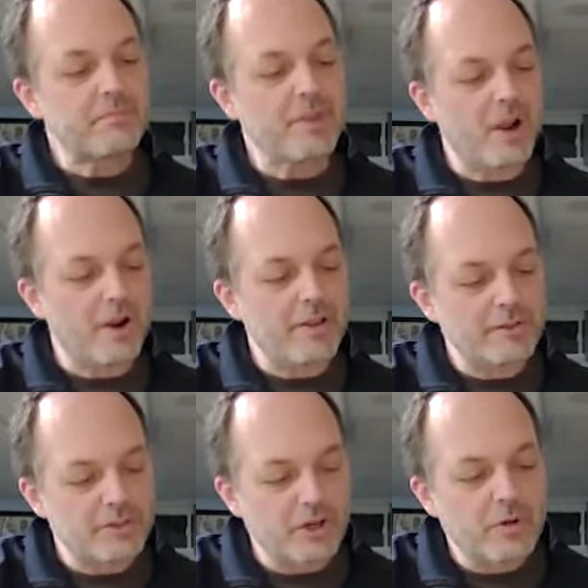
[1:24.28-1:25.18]
All right,
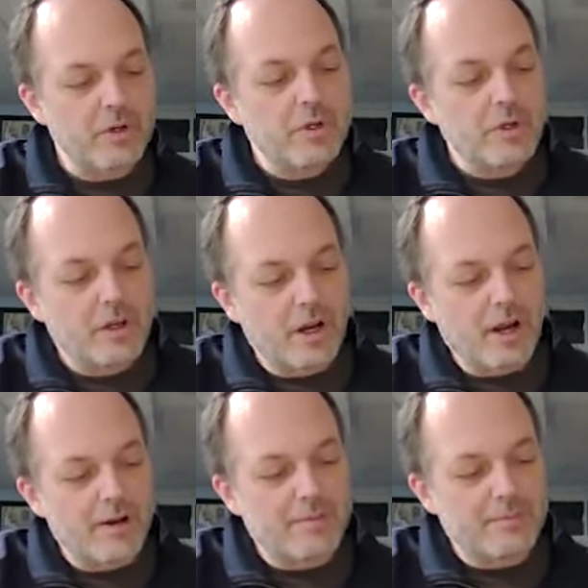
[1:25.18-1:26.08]
so,
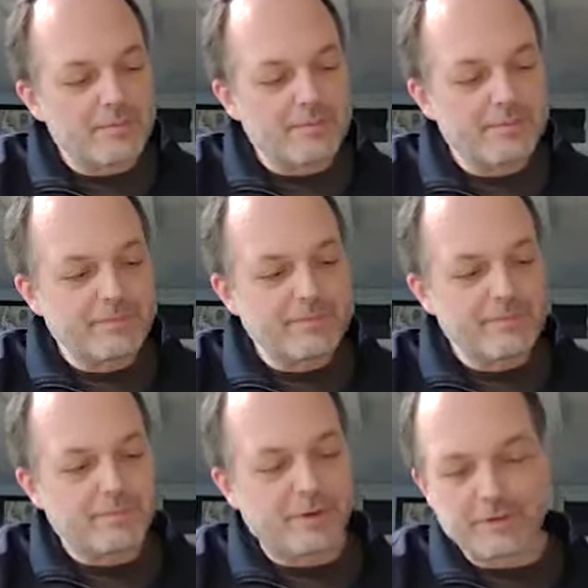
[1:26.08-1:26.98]

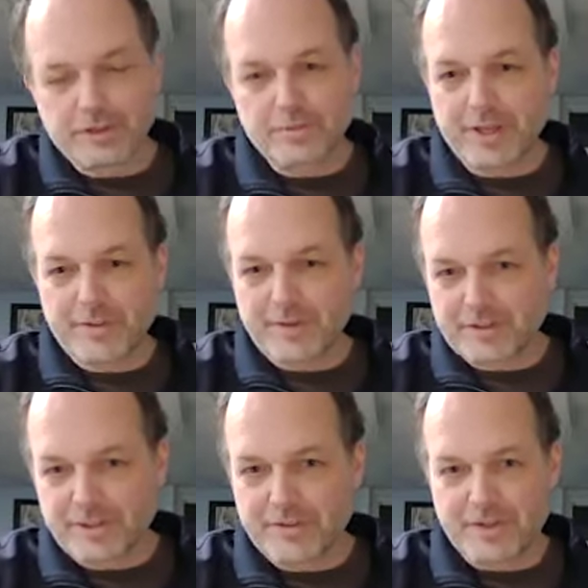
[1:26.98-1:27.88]
but if you're just playing it by
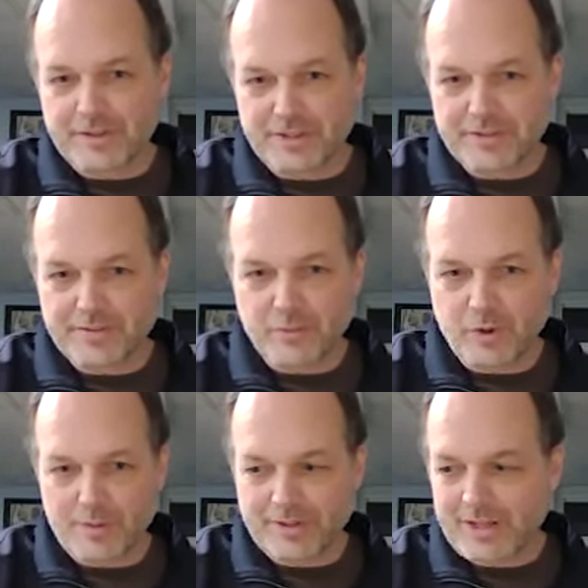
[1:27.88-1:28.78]
yourself, you don't need to
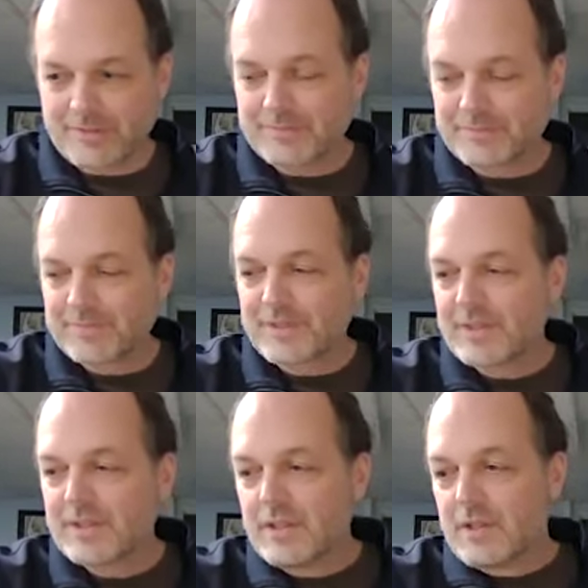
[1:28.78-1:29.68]
worry about that.
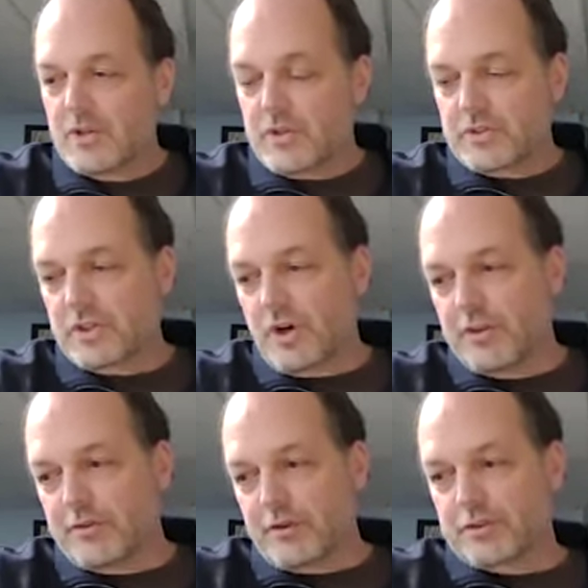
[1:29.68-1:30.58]
So
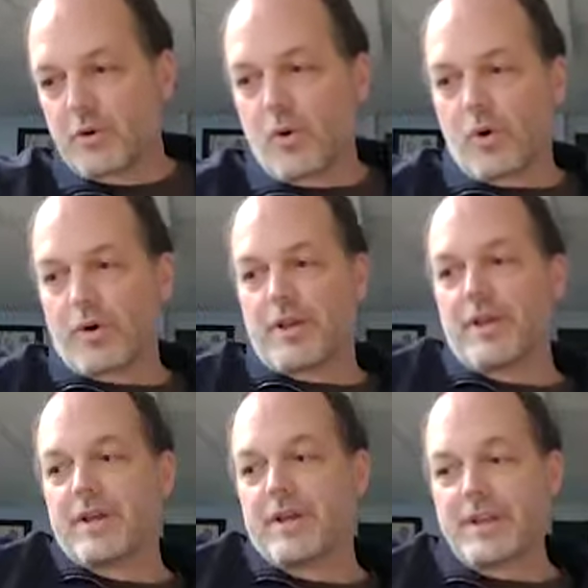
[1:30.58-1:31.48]
the first chord
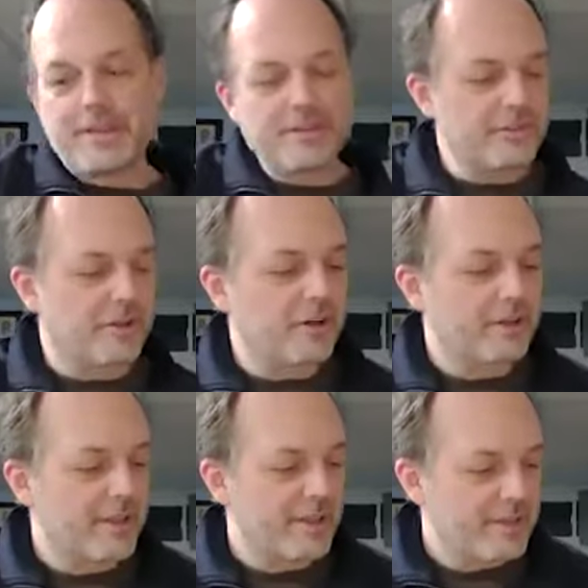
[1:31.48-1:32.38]
in the
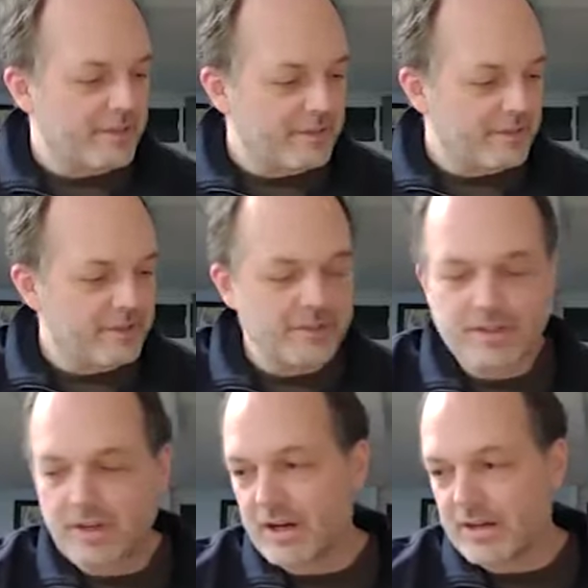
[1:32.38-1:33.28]
song is
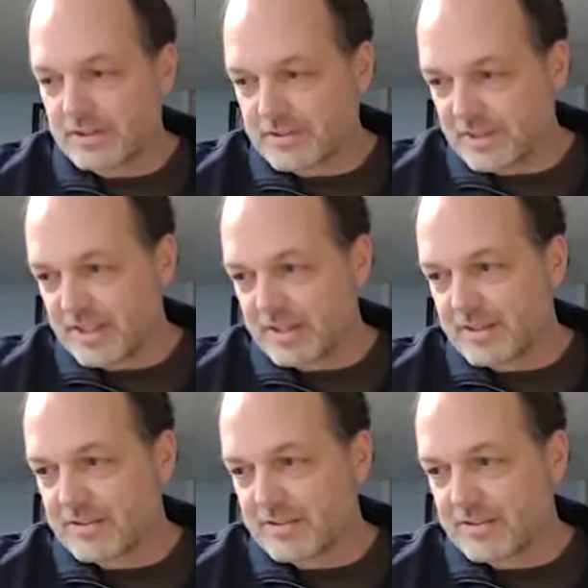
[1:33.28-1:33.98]
D.